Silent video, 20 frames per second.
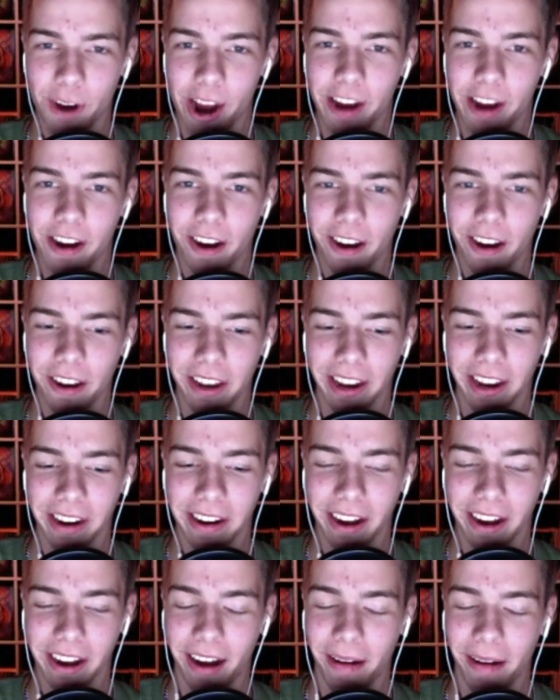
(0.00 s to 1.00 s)
iconic
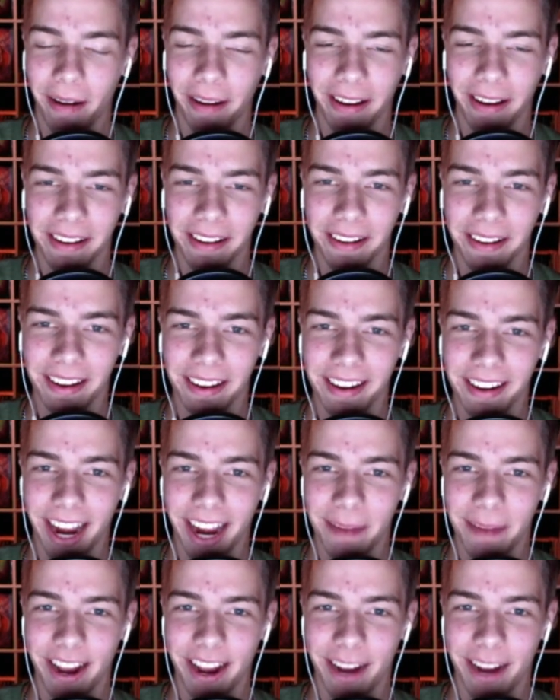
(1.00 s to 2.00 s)
guy
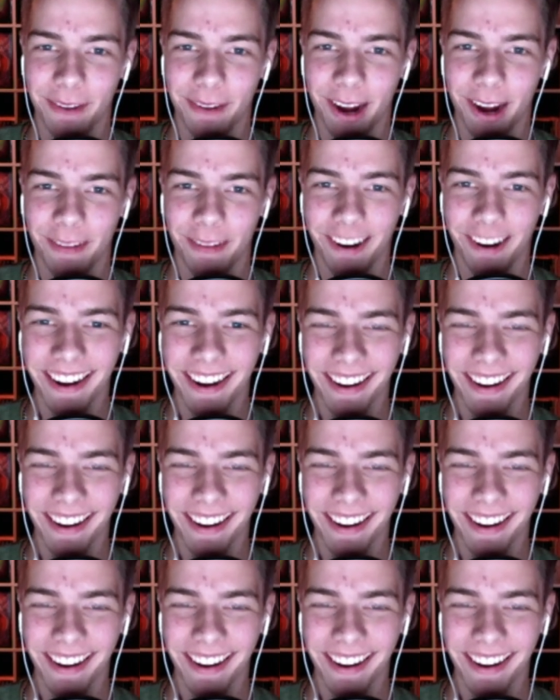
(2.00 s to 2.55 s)
behind rubber.